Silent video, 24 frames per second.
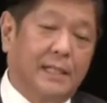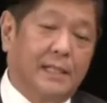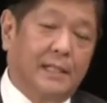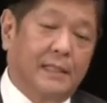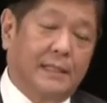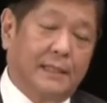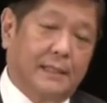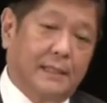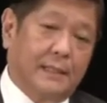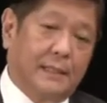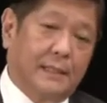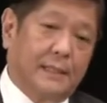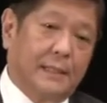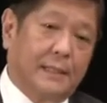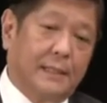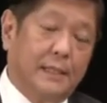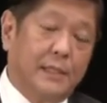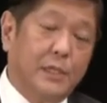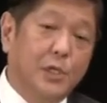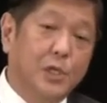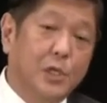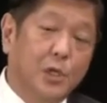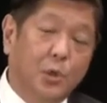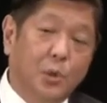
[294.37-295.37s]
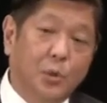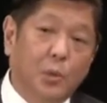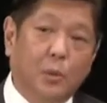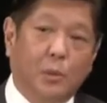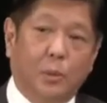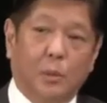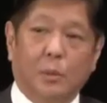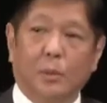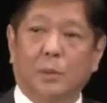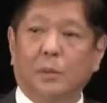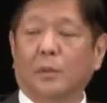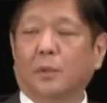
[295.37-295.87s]
a
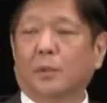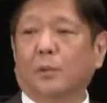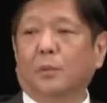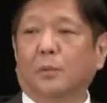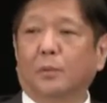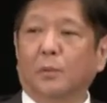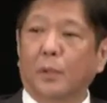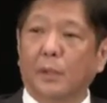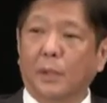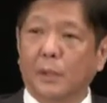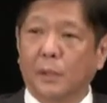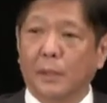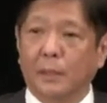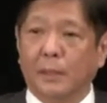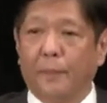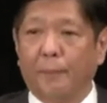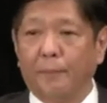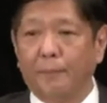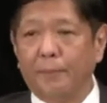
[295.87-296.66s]
new world